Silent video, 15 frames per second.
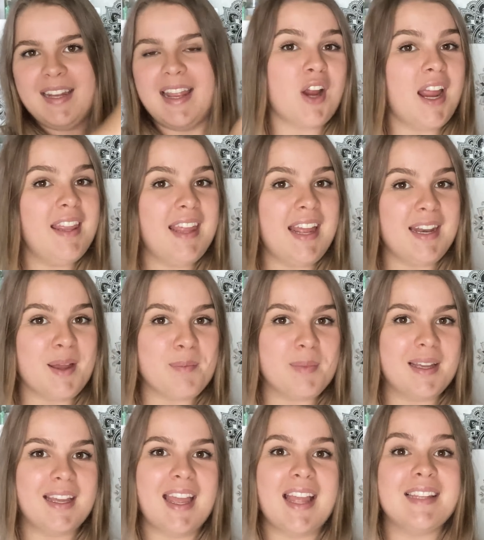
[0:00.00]
Try that number
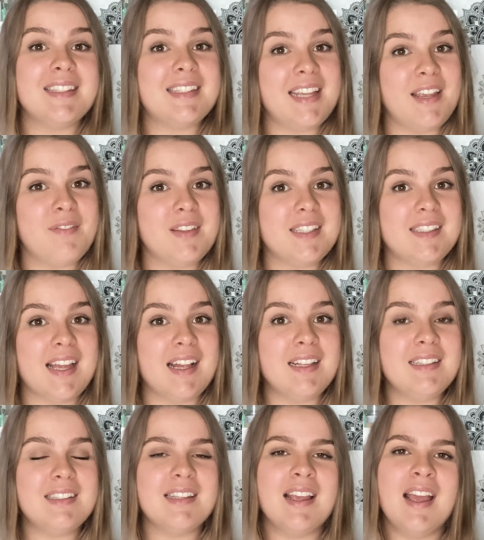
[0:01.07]
and see if it sells,